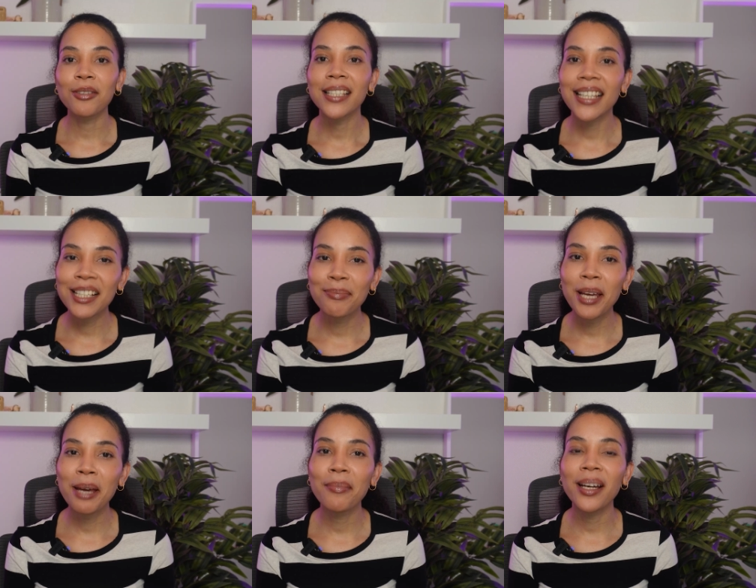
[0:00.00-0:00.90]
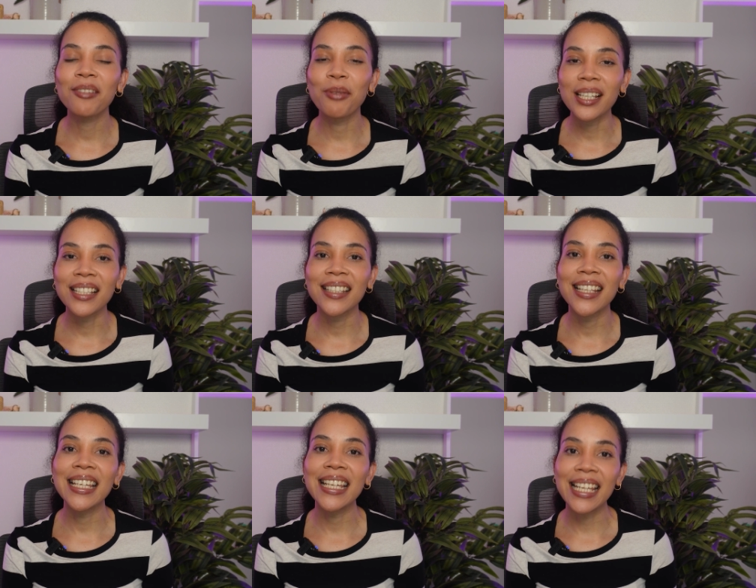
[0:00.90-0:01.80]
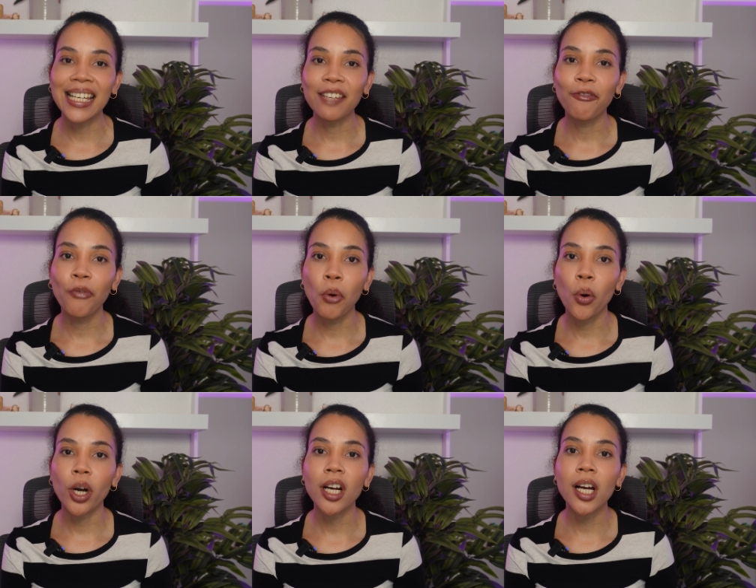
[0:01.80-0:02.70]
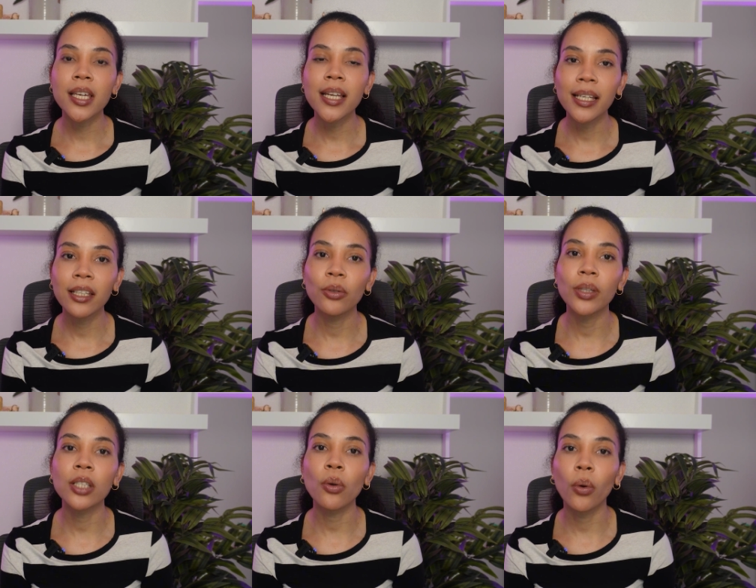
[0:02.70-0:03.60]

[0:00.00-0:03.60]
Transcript: CSPM addresses the need for continuous